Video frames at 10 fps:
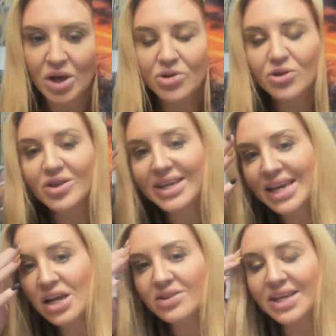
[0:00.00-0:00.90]
So the
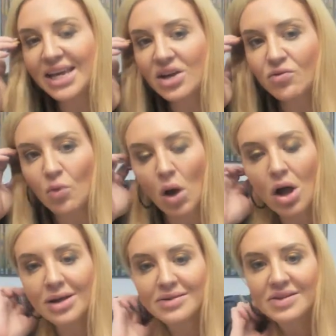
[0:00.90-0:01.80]
king the king of
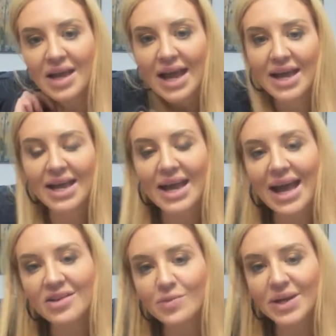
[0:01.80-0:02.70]
wands
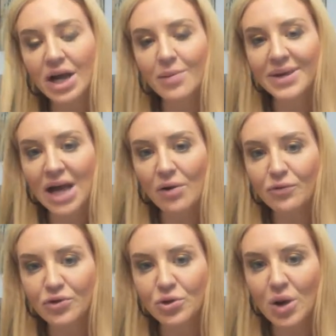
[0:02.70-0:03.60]
has been coming out
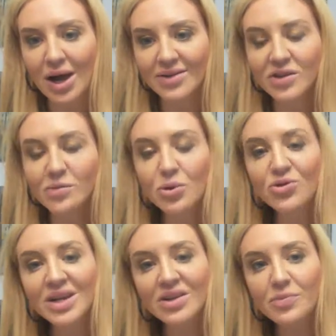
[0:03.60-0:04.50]
for you guys. This
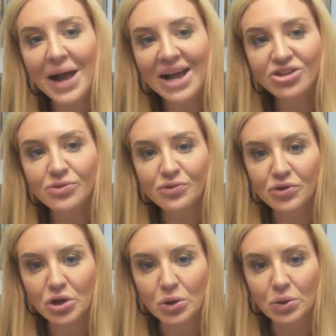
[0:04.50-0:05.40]
person has passion for
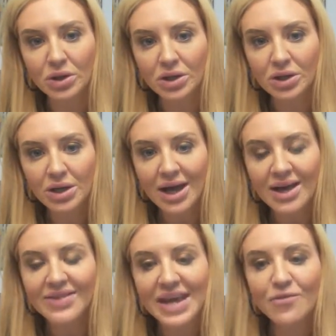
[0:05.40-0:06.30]
you.
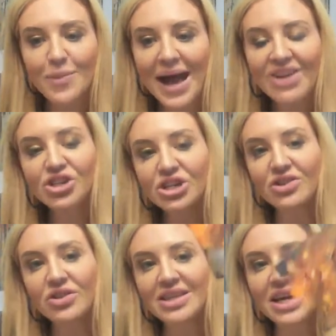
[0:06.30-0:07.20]
They have passion.
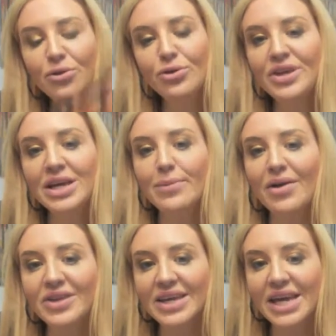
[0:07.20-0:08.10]
And the other thing
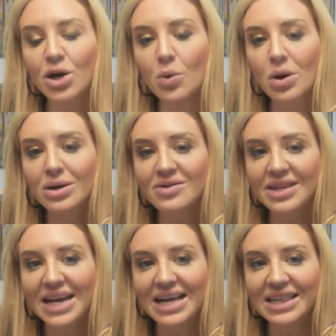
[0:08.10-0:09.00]
about the king of wands
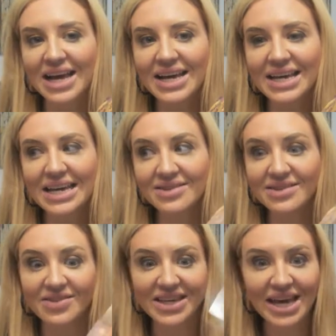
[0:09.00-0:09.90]
that I like is
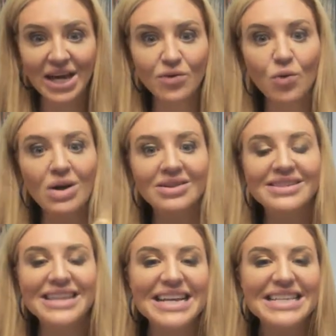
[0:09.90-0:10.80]
that the king of wands
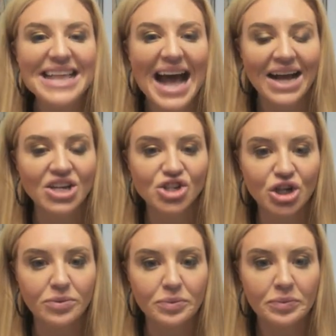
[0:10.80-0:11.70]
takes
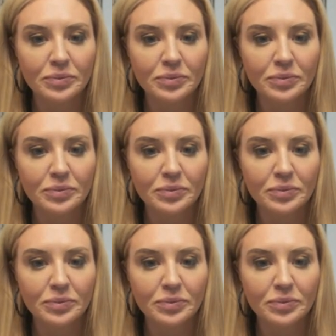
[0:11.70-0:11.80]
action.